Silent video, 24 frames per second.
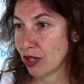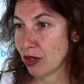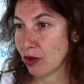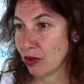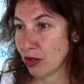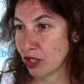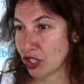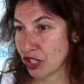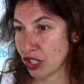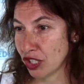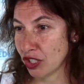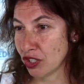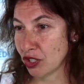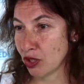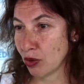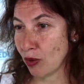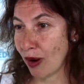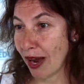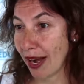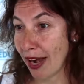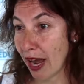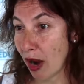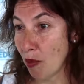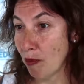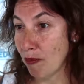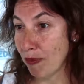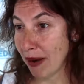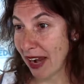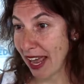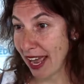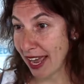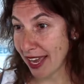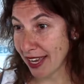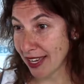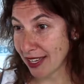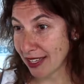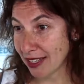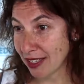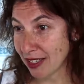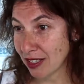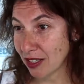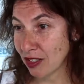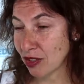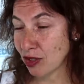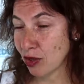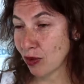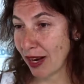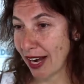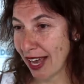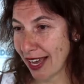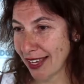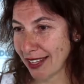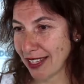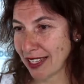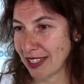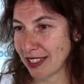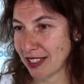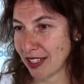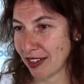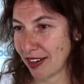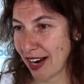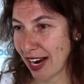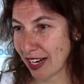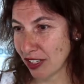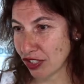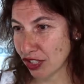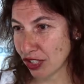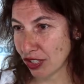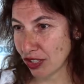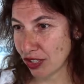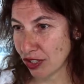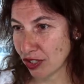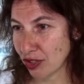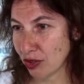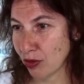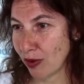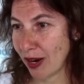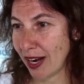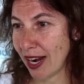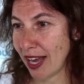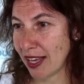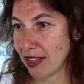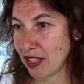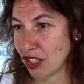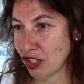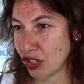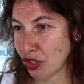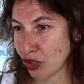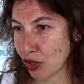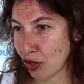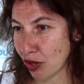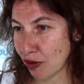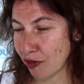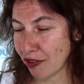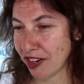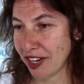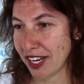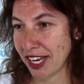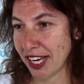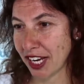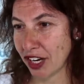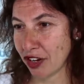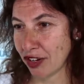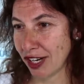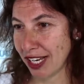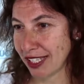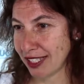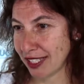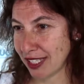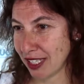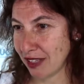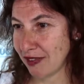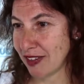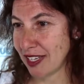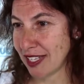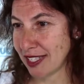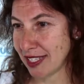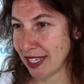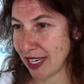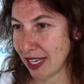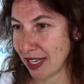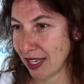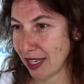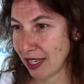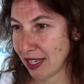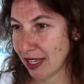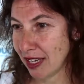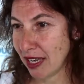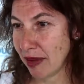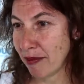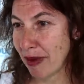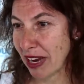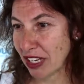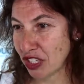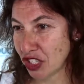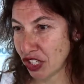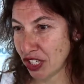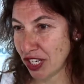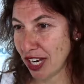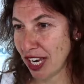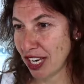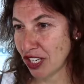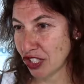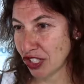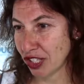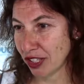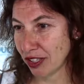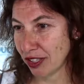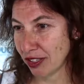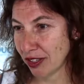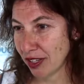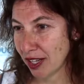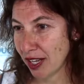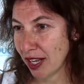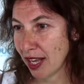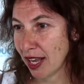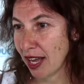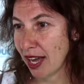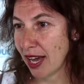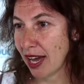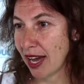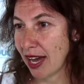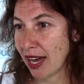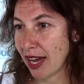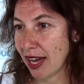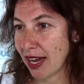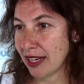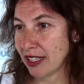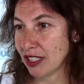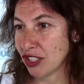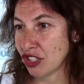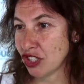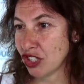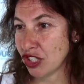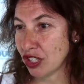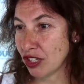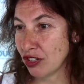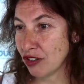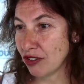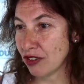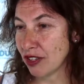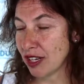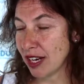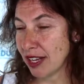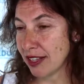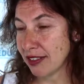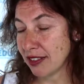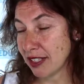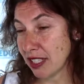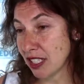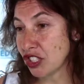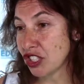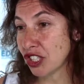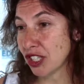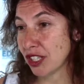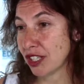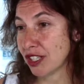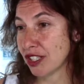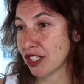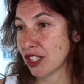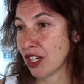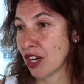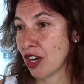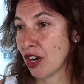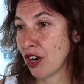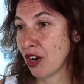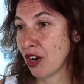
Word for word: which is to allow play, to allow interactions, to allow discovery, creativity, imagination. And, children, and teachers